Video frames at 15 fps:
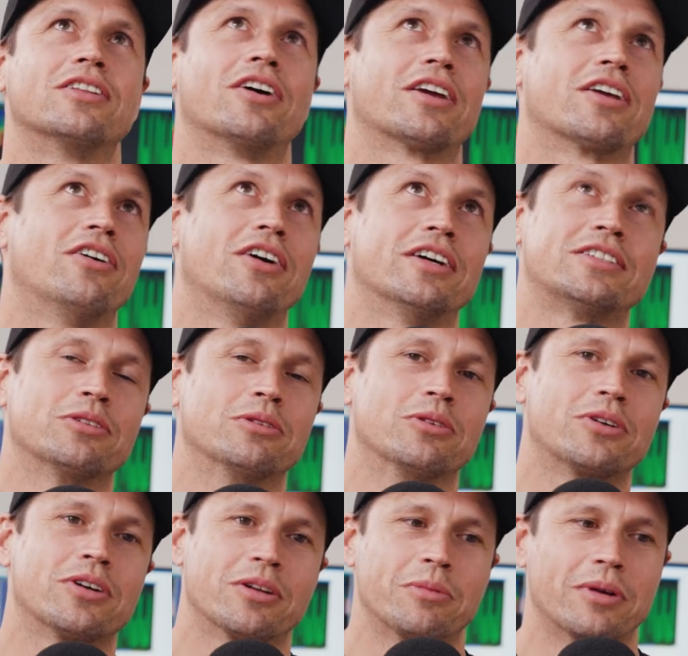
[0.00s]
Like I still
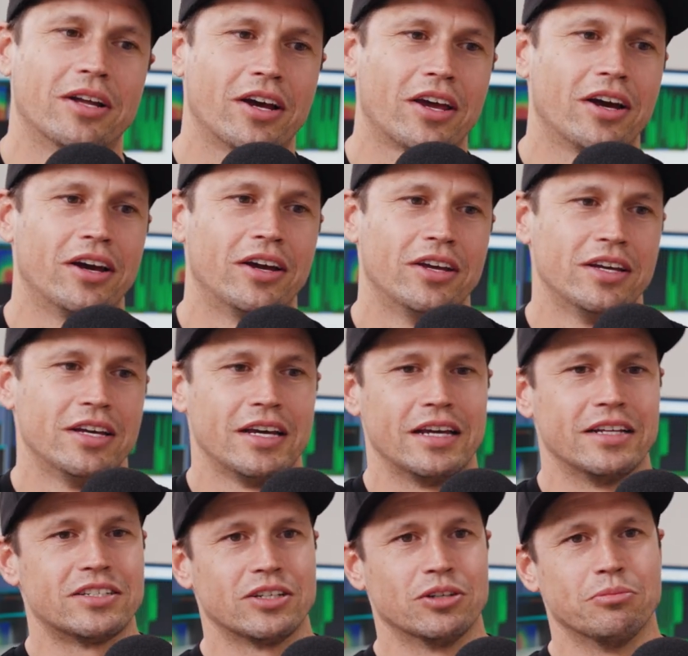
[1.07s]
look at them and I go,
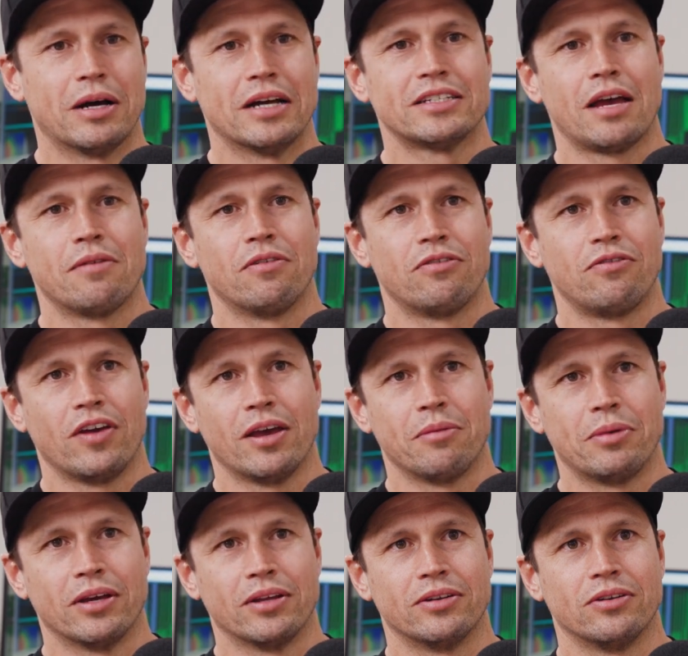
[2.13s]
it still must have a fair
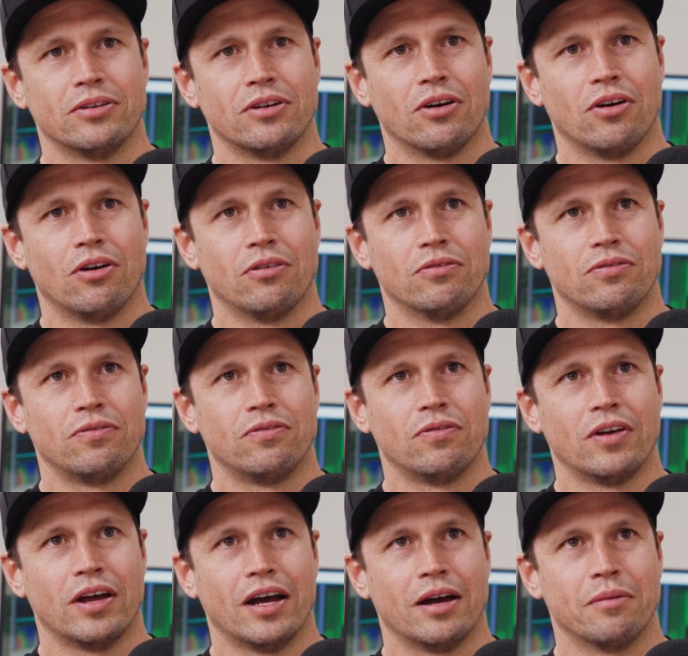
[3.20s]
bit of.
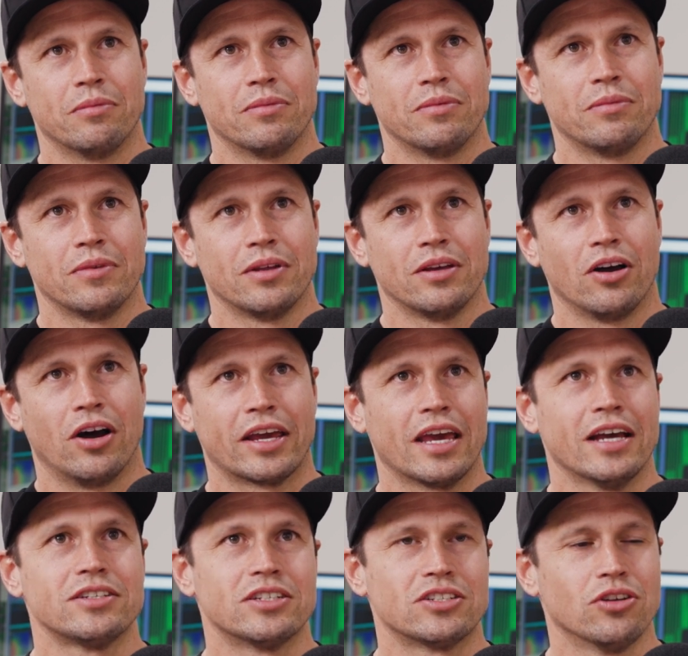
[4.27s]
I
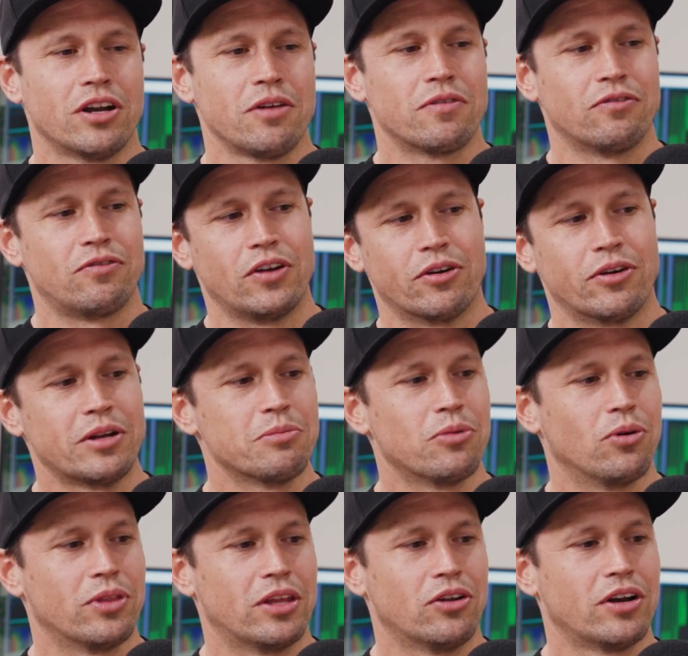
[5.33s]
guess it's not even fear
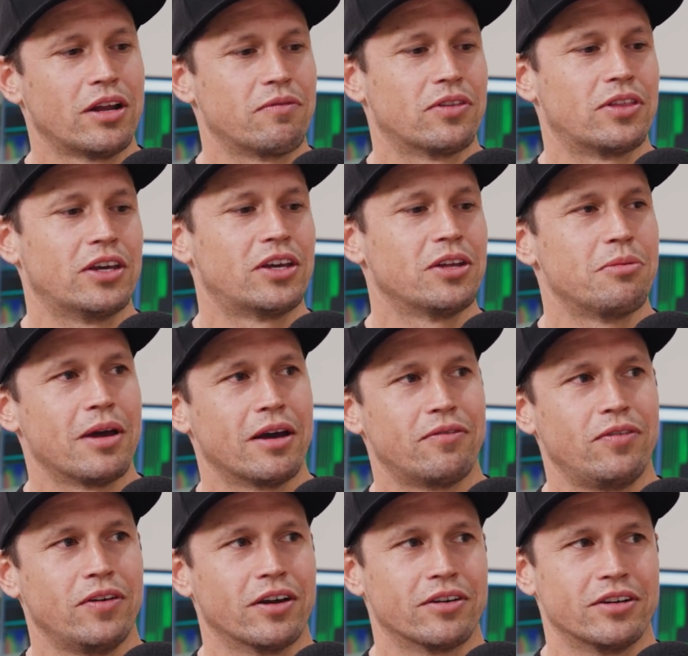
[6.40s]
anymore. They're not even thinking about
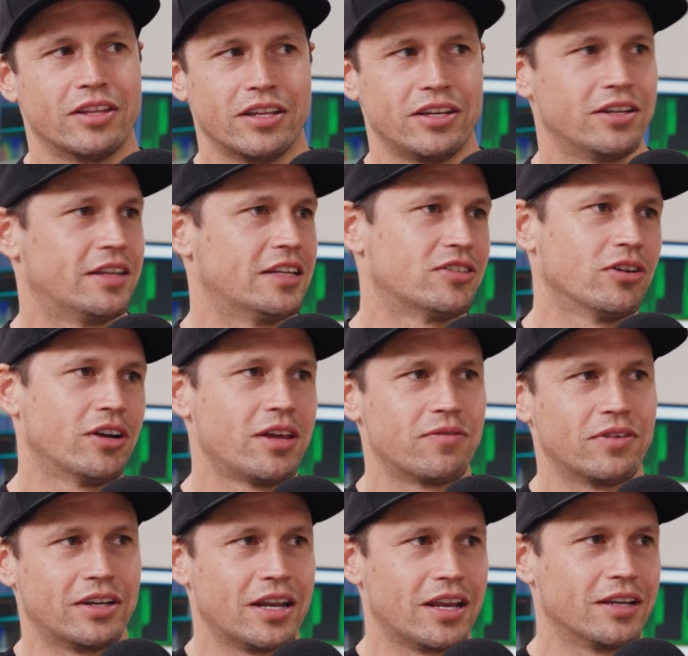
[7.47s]
fear. That's not
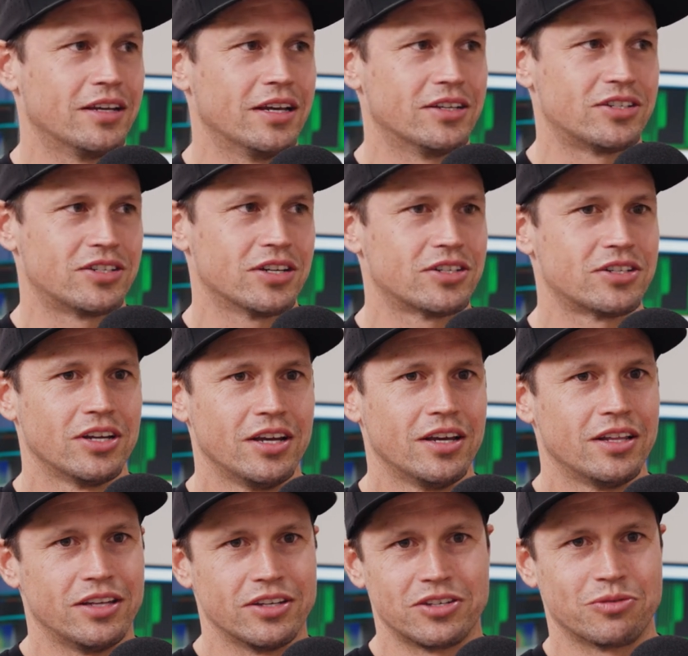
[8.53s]
even. It's just,
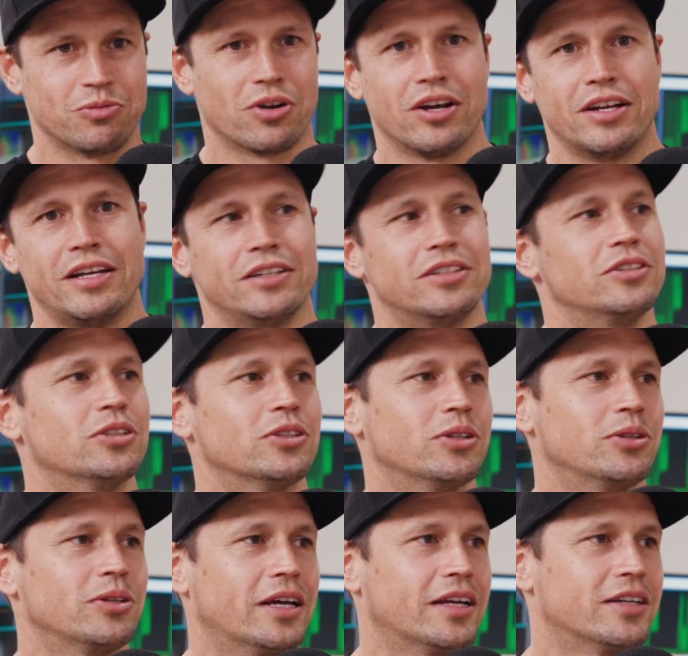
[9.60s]
this is what I need to
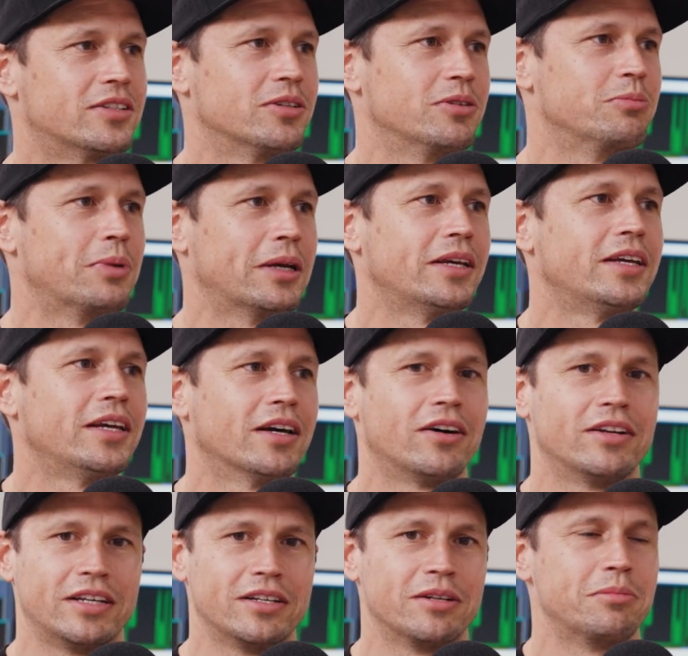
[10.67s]
do, and to be here,
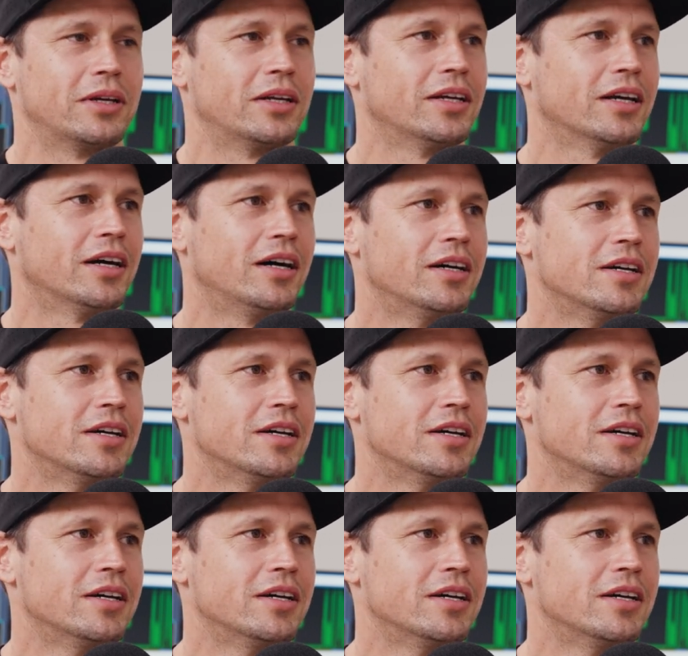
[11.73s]
I need to be here.